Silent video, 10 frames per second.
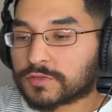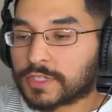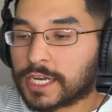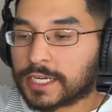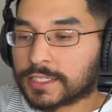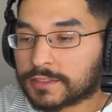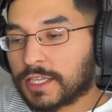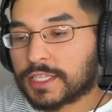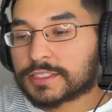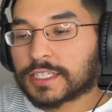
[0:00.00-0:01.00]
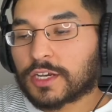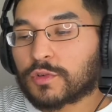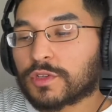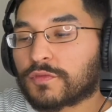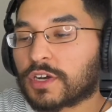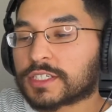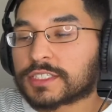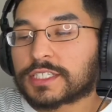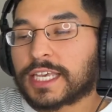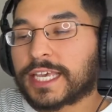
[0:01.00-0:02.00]
God. And he said, who the fuck
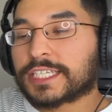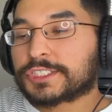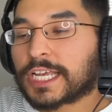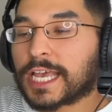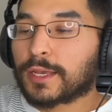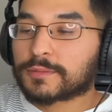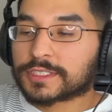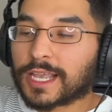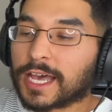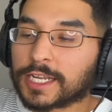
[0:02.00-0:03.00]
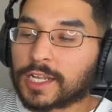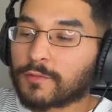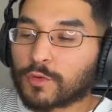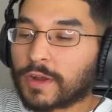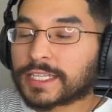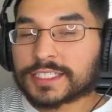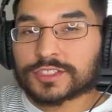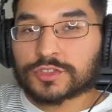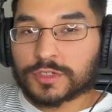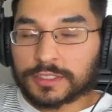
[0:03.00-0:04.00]
is King James? God didn't never write this
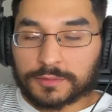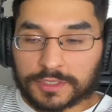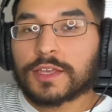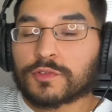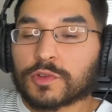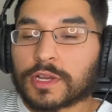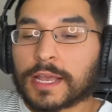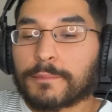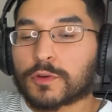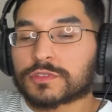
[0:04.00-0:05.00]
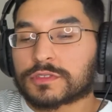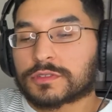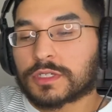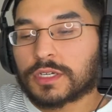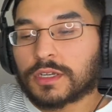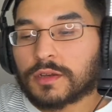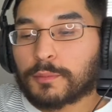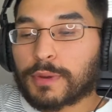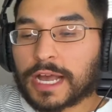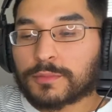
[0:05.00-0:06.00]
treatment. If you look at most
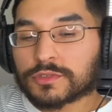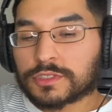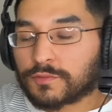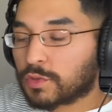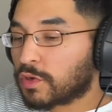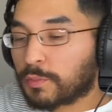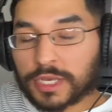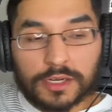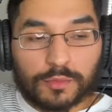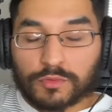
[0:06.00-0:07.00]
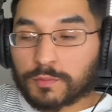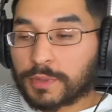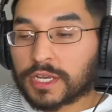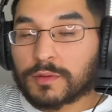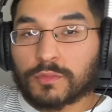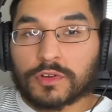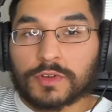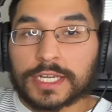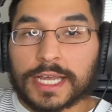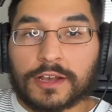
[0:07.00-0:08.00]
Bibles, if you go pick up one
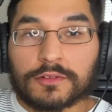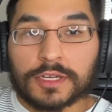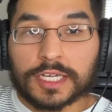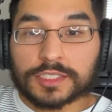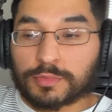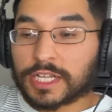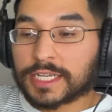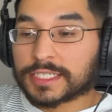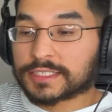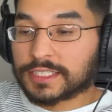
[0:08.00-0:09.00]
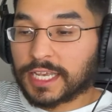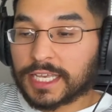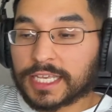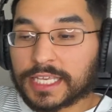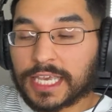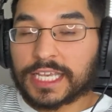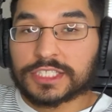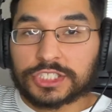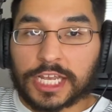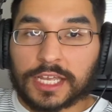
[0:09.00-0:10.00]
right now, it's probably gonna say King
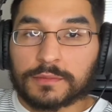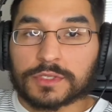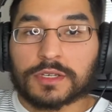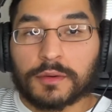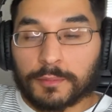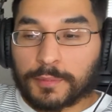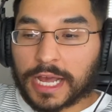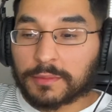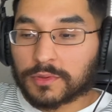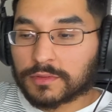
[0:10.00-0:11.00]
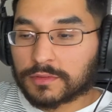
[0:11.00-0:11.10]
James Bible.